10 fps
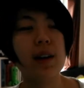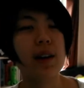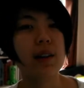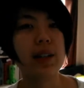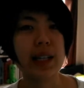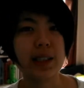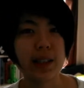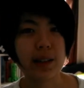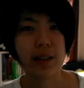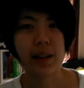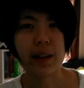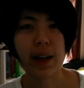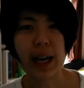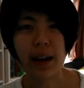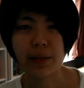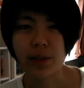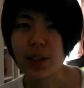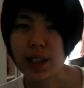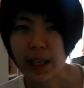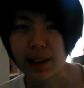the identity that I have
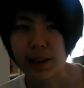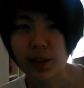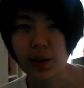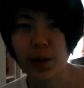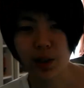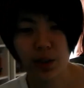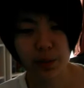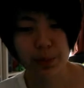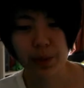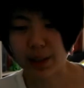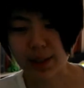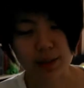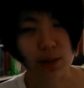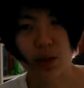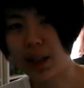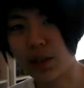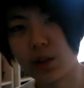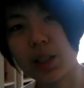today. So it was all because of the challenges I